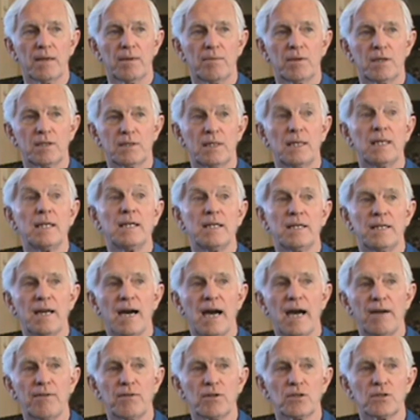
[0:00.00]
because they needed
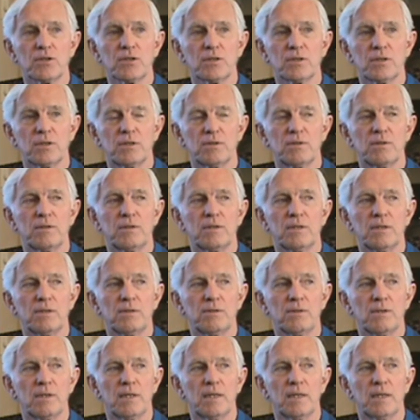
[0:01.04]
divers to